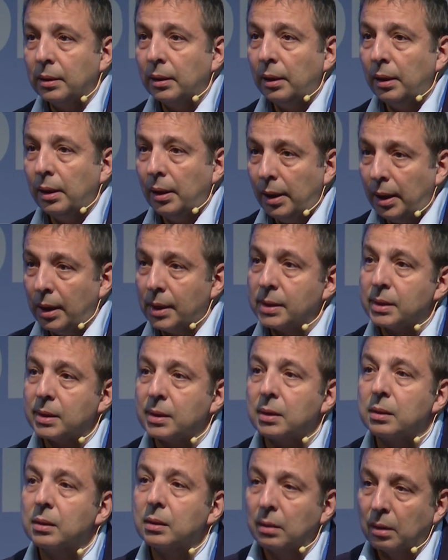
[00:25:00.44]
is
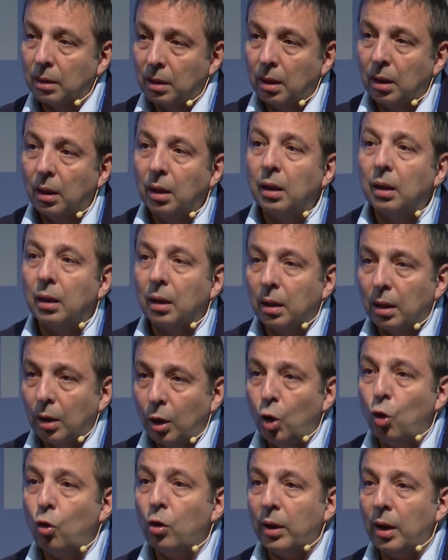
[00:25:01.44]

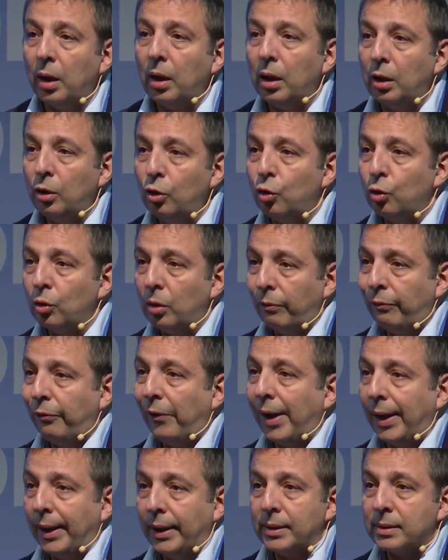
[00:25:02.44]
looking into the
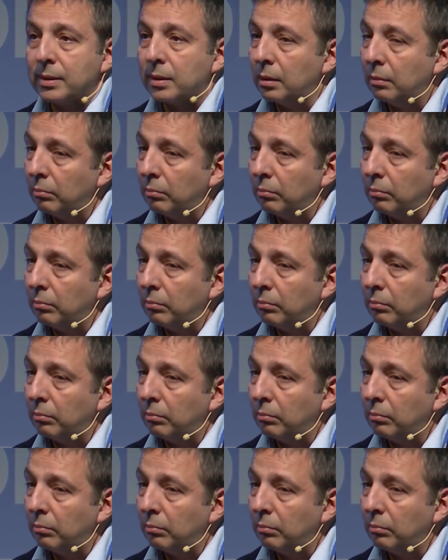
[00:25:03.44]
fines,